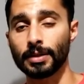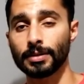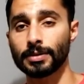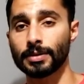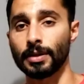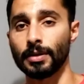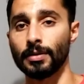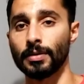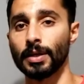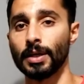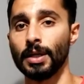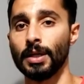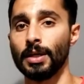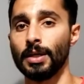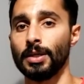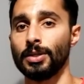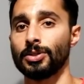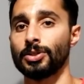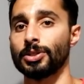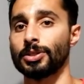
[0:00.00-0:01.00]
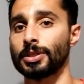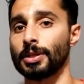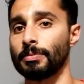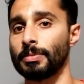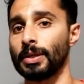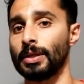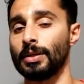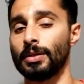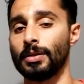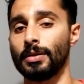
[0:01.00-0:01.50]
So just
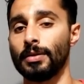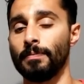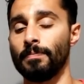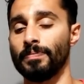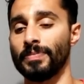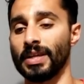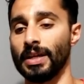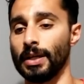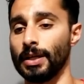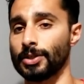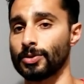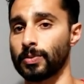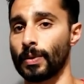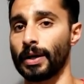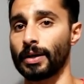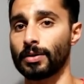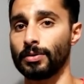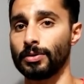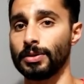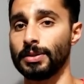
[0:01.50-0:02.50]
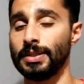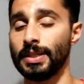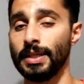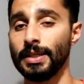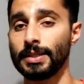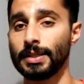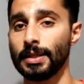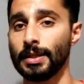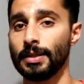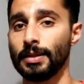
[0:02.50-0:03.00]
something. Its reticle's
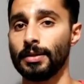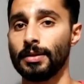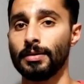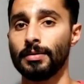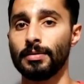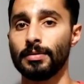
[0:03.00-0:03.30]
decent,